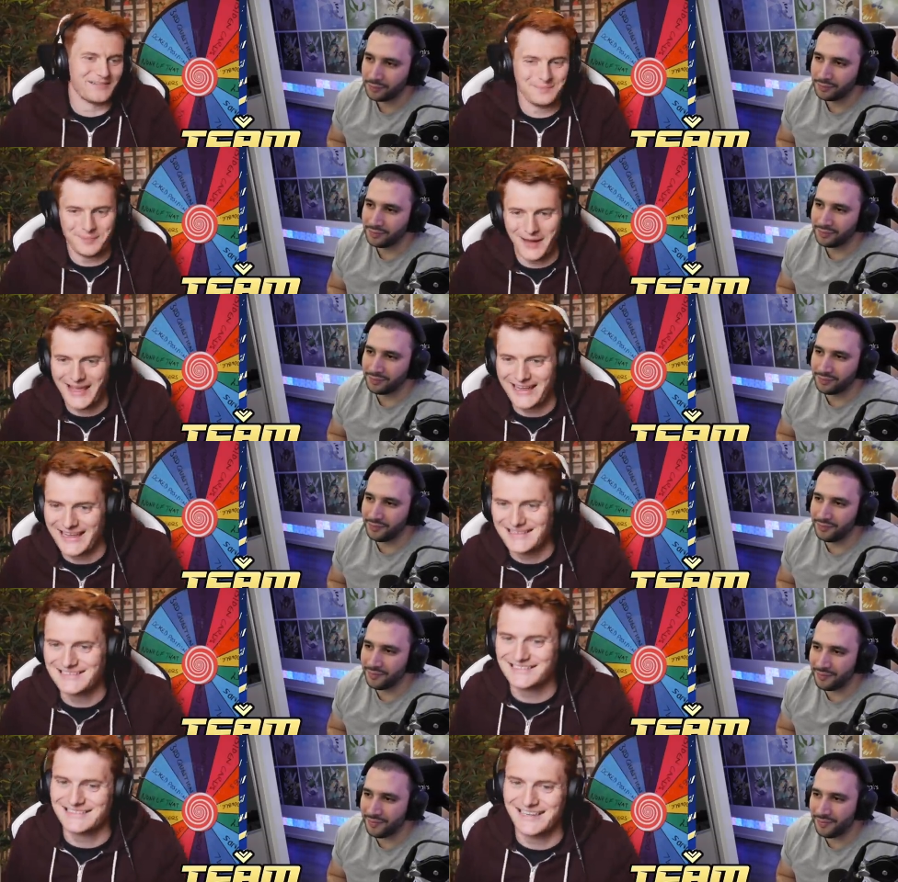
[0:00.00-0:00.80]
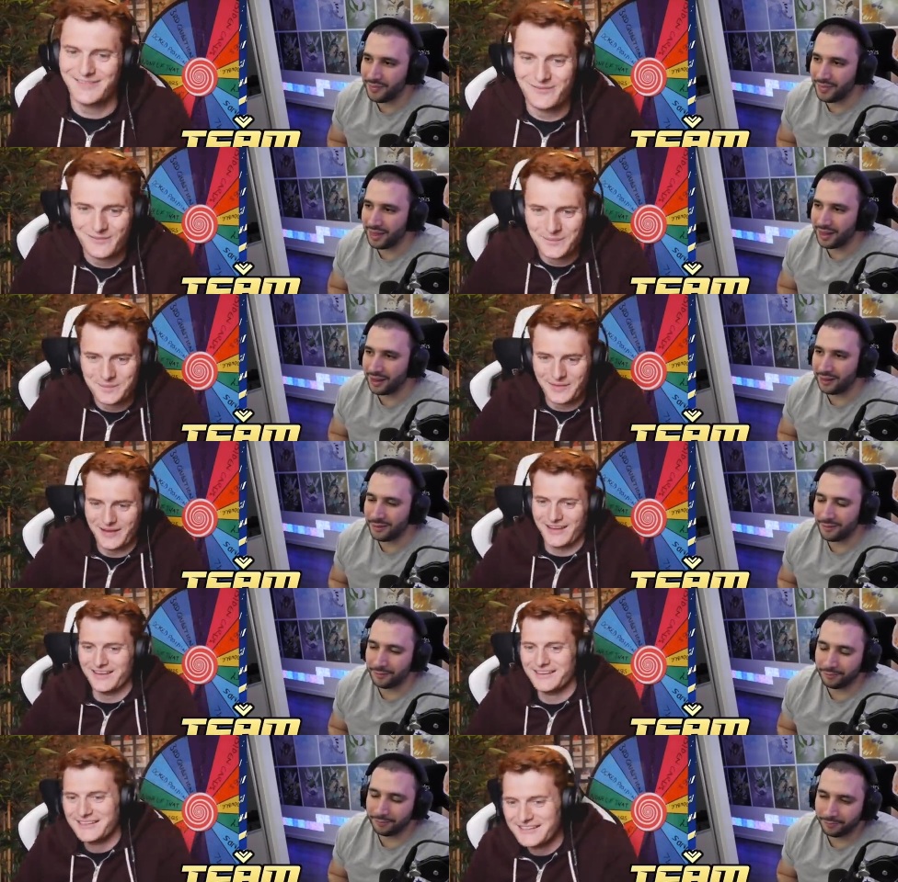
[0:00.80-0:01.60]
Speaker 1: to play against him?
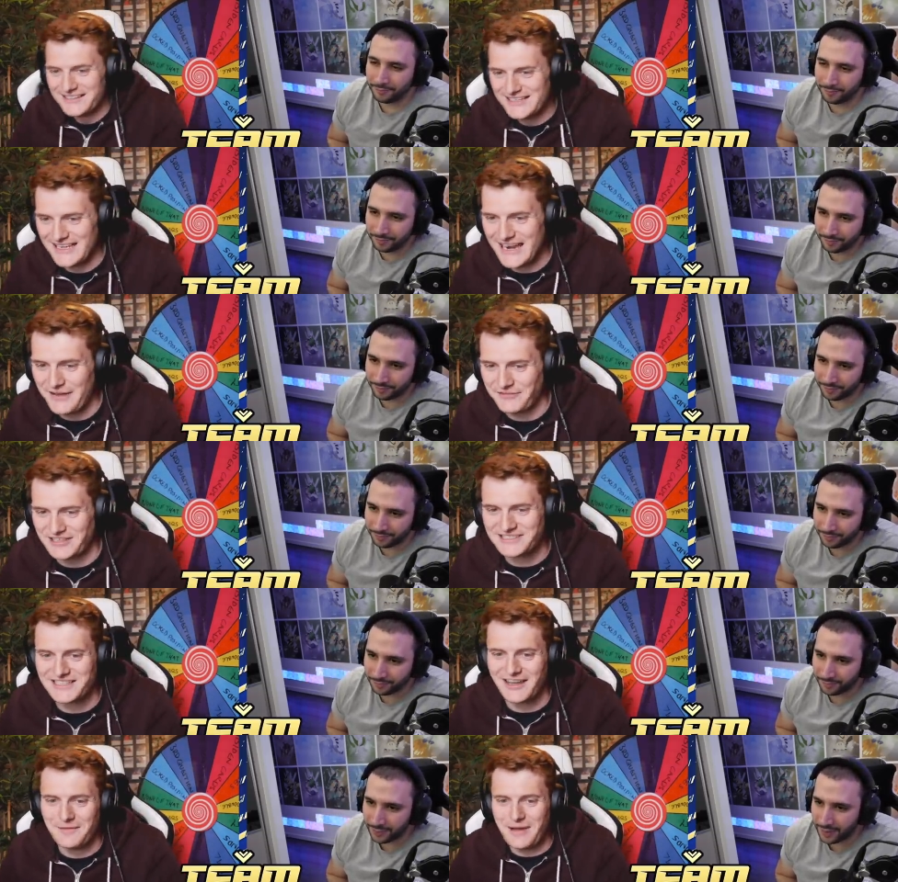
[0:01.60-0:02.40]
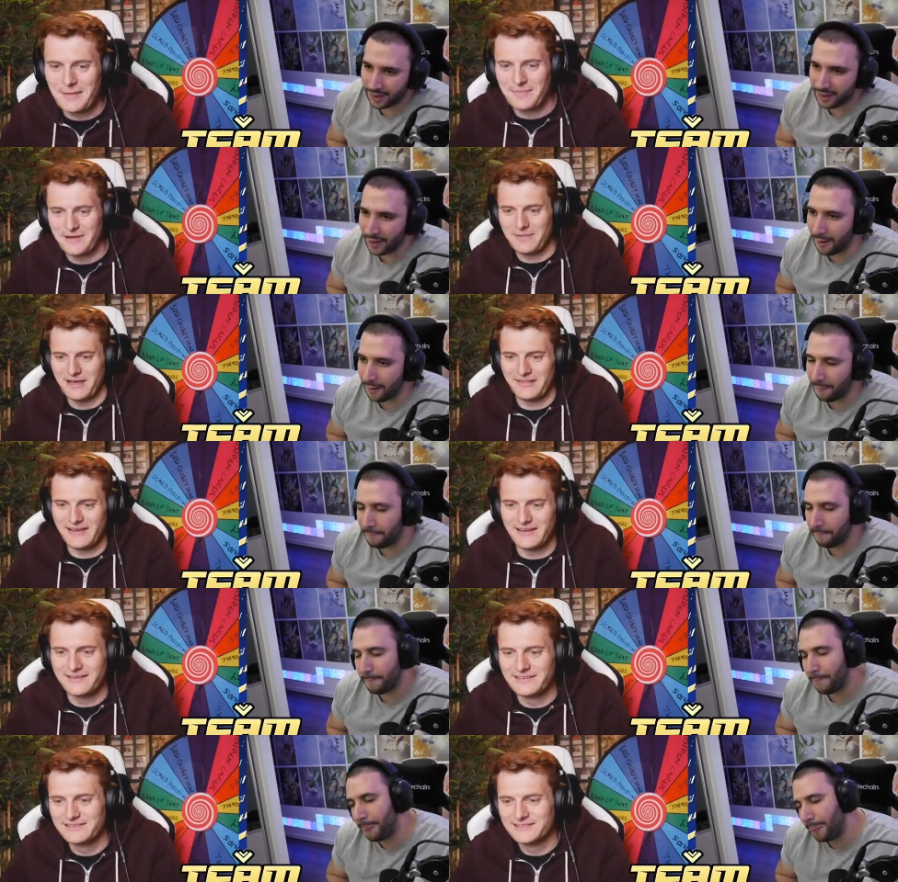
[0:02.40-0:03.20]
But you never, so I'm happy yeah. about
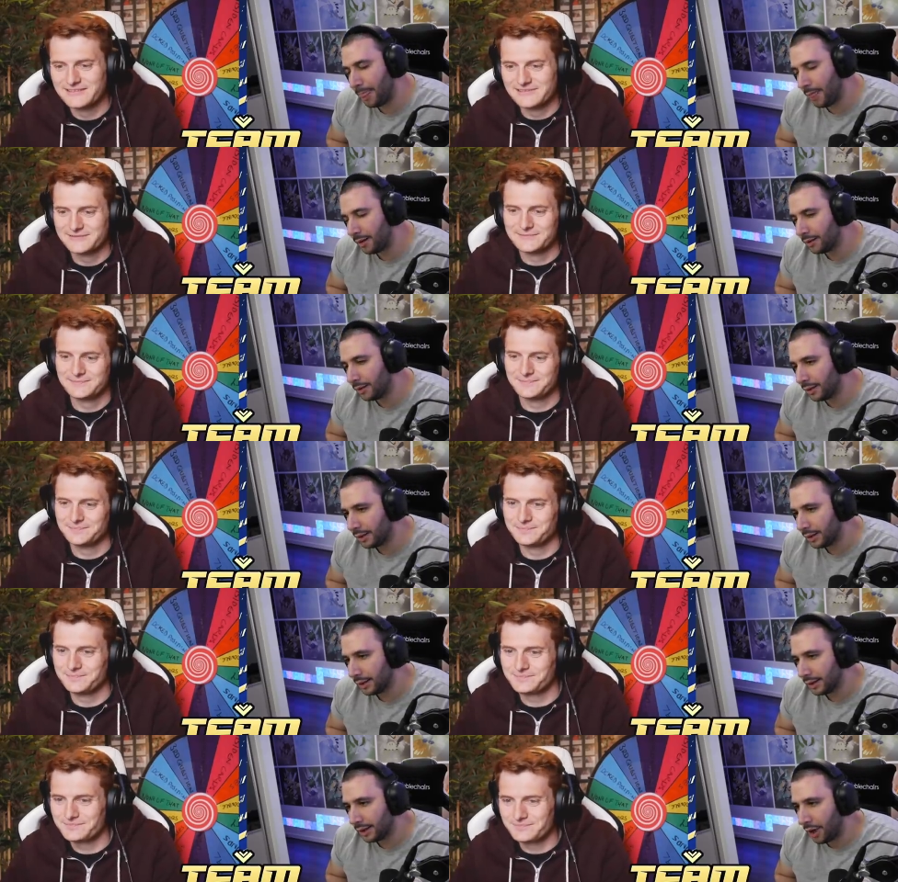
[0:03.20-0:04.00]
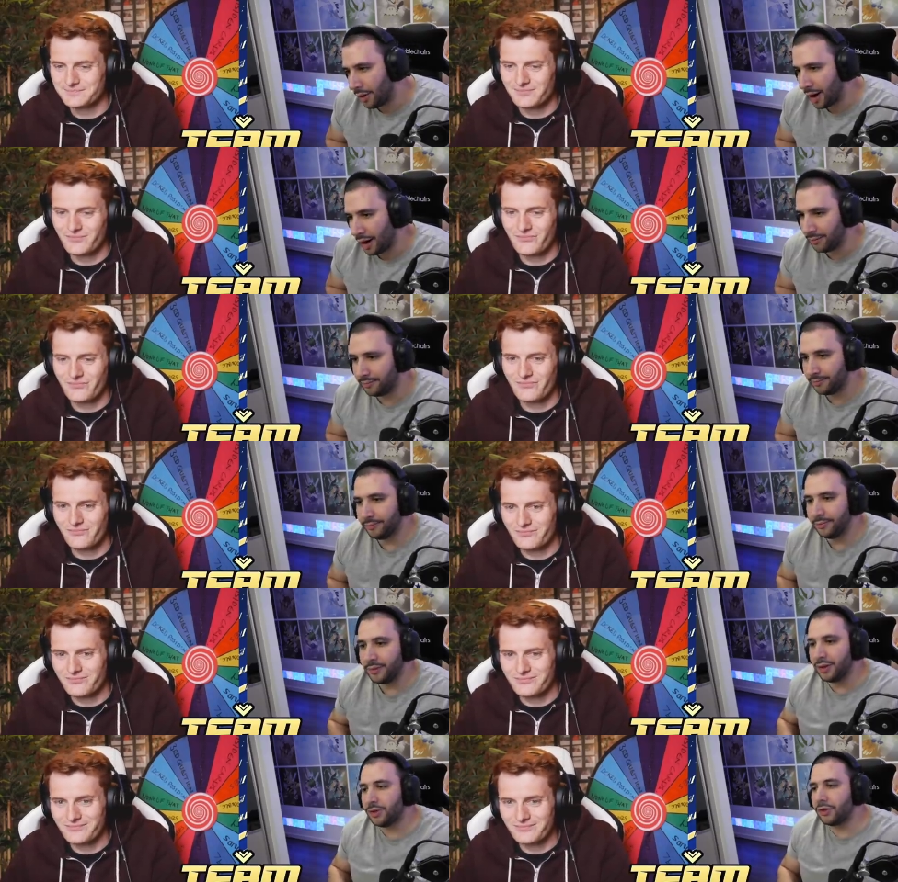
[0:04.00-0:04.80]
that. All right,
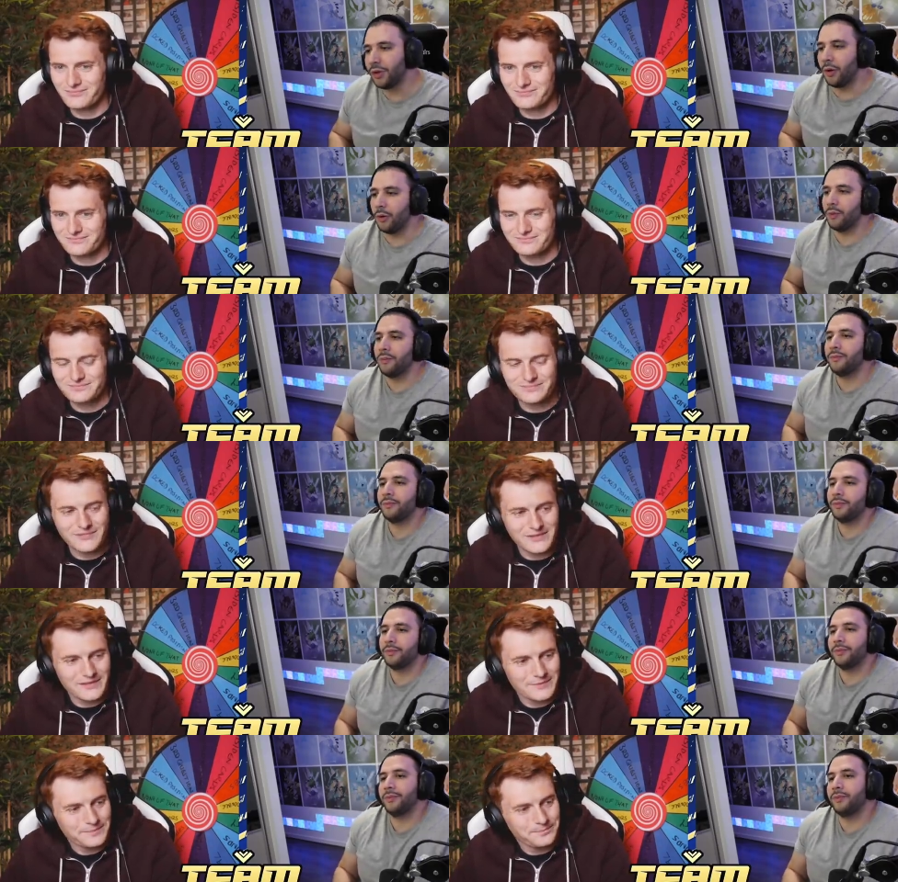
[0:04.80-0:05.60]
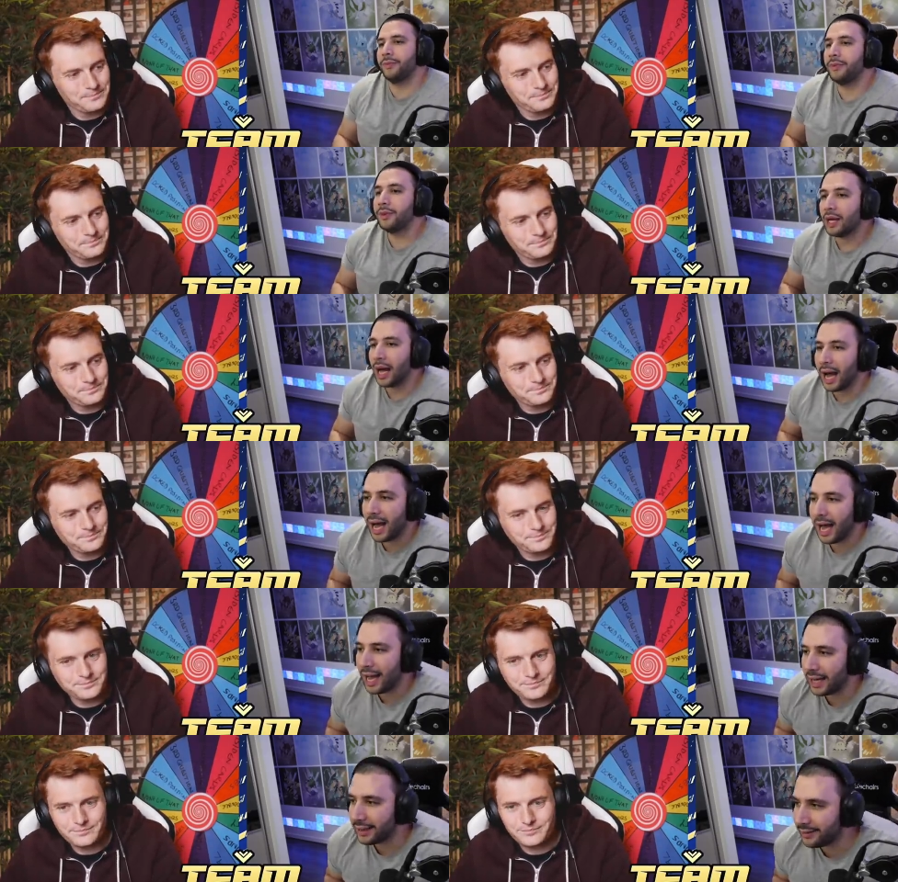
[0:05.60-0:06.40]
so
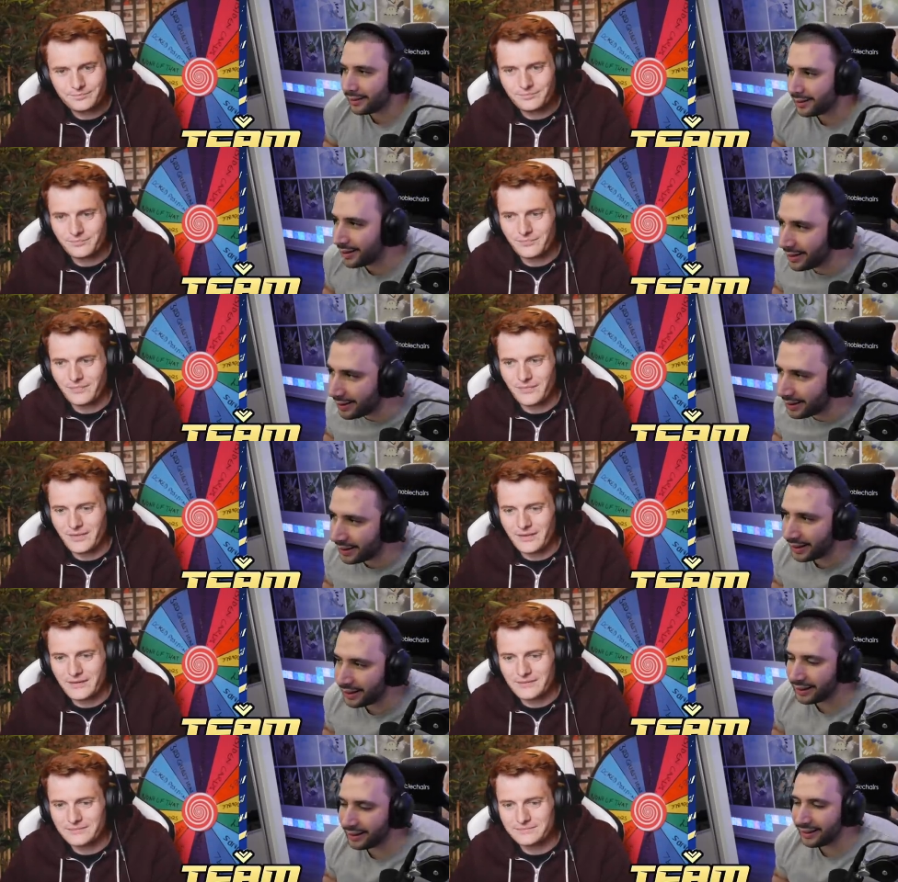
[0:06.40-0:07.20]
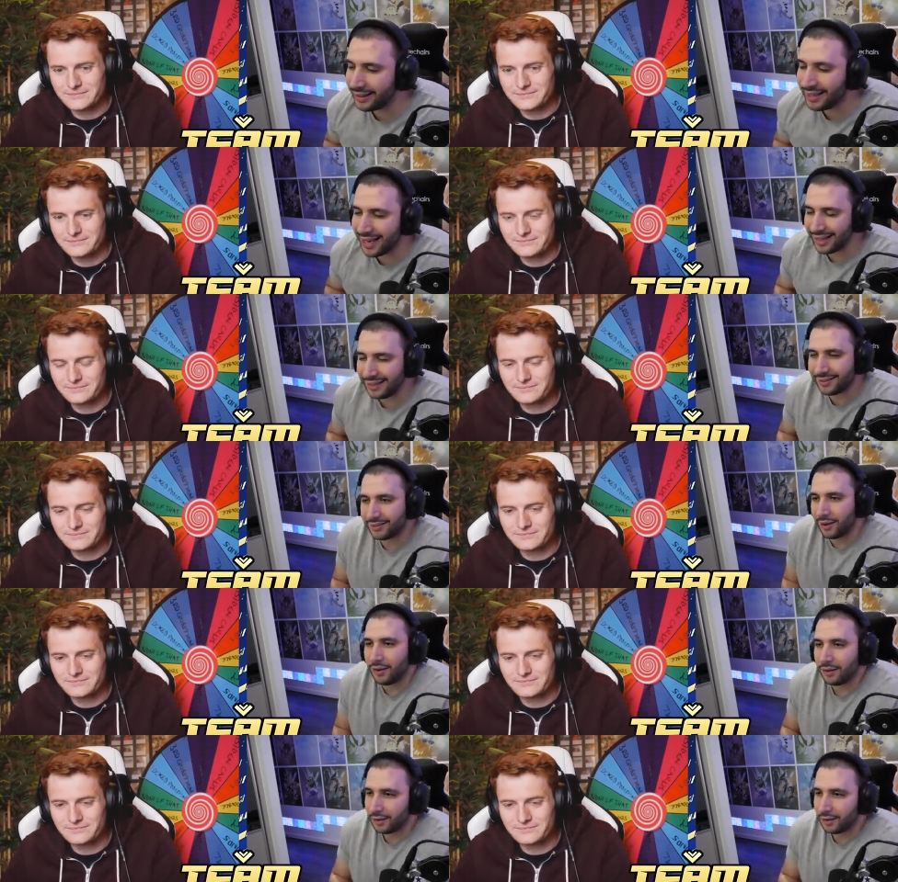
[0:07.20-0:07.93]
Speaker 2: I had Chiesa,